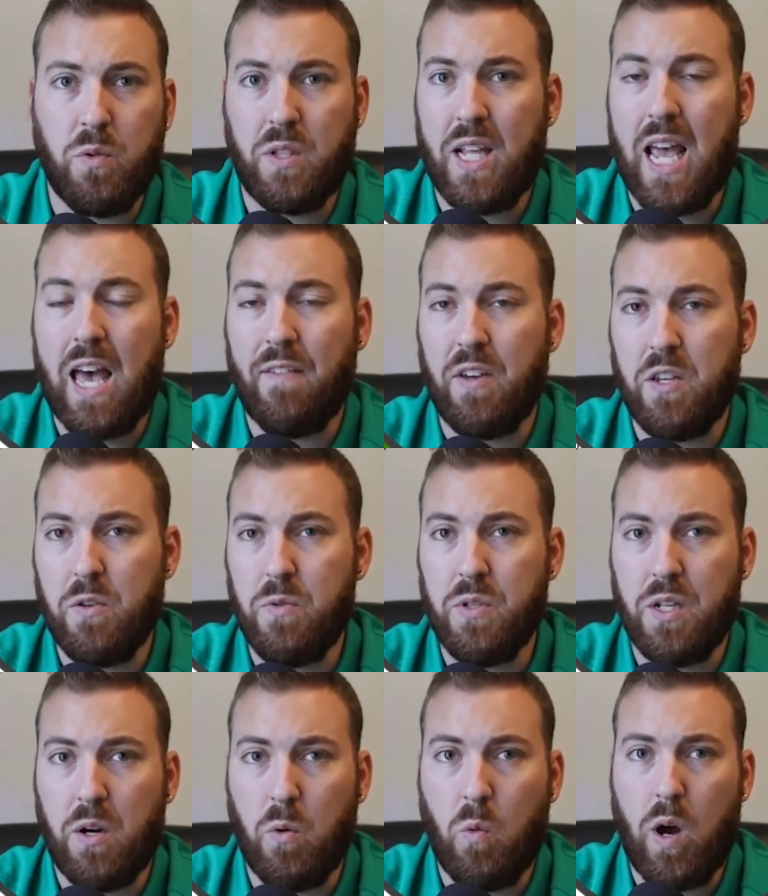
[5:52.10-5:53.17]
they haven't
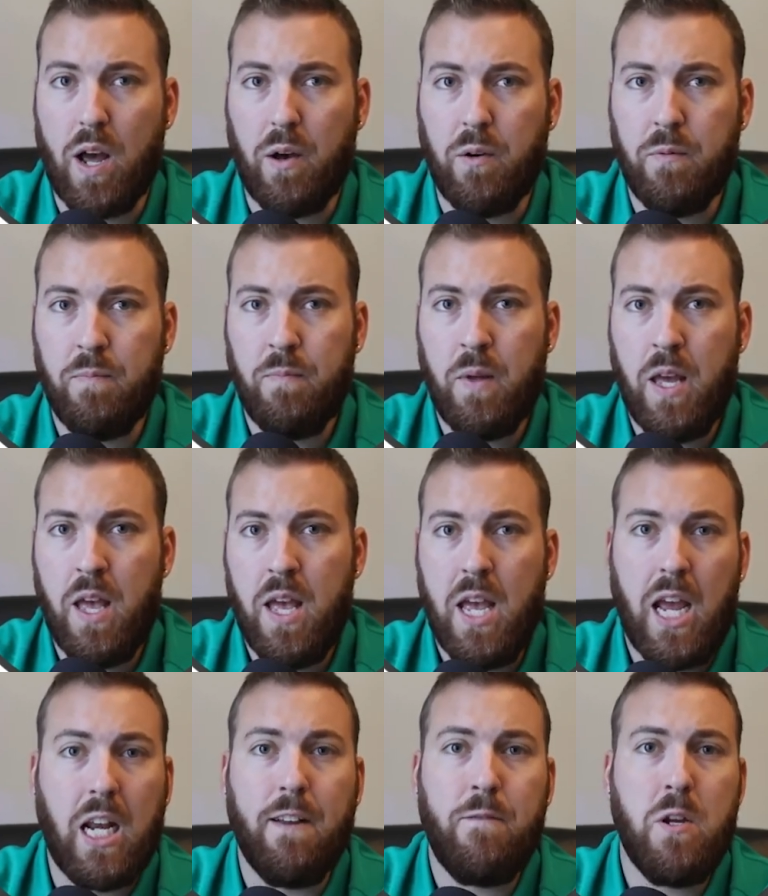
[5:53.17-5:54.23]
used in a while.
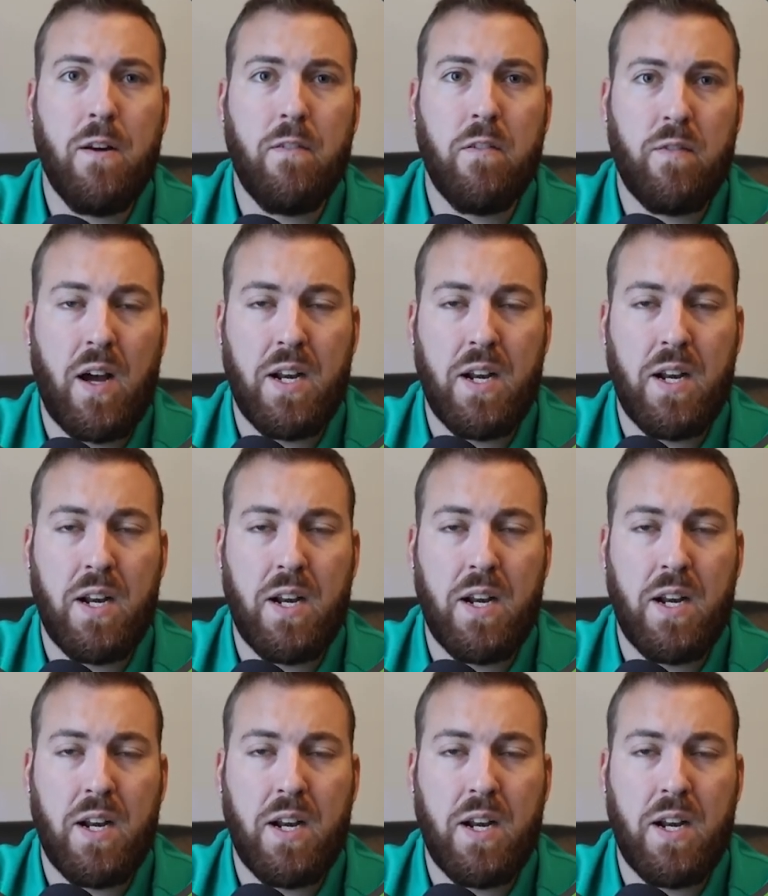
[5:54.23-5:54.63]
And if you ever find a